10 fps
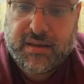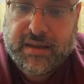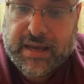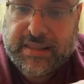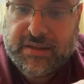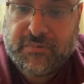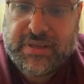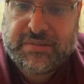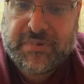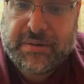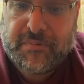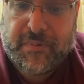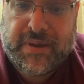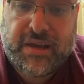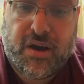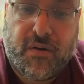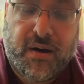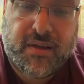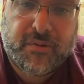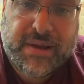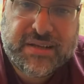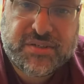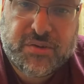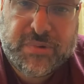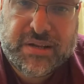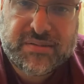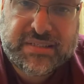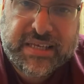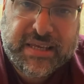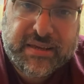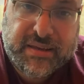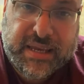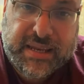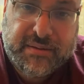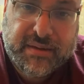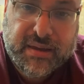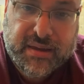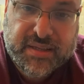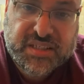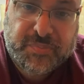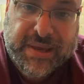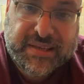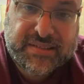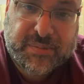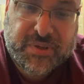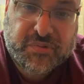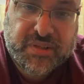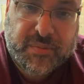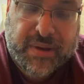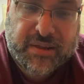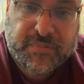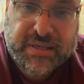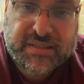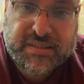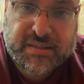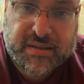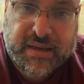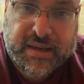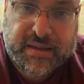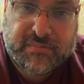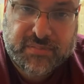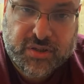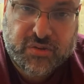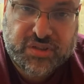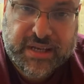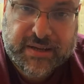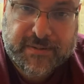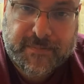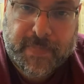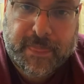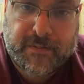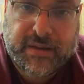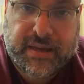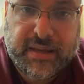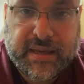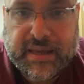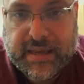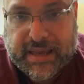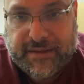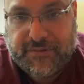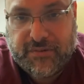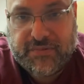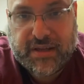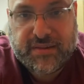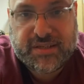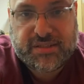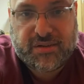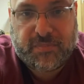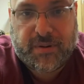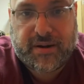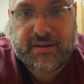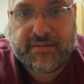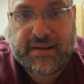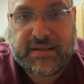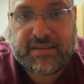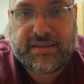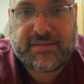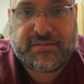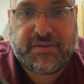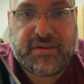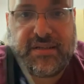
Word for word: And then we, we, we go all the way until we don't see any space in between the mouthpiece and the gooseneck. Okay, if you've done this little part correctly, you're gonna